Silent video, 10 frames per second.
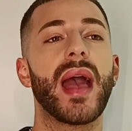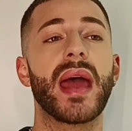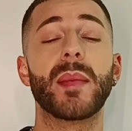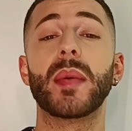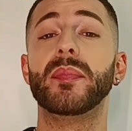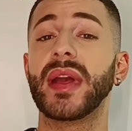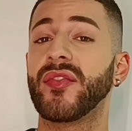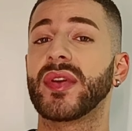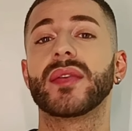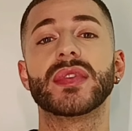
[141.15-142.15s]
and I'm a big
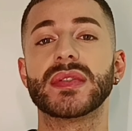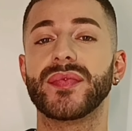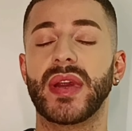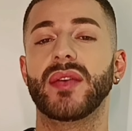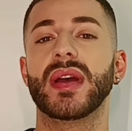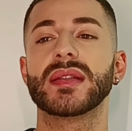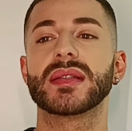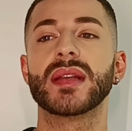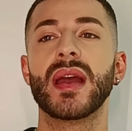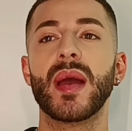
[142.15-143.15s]
fan of this fragrance.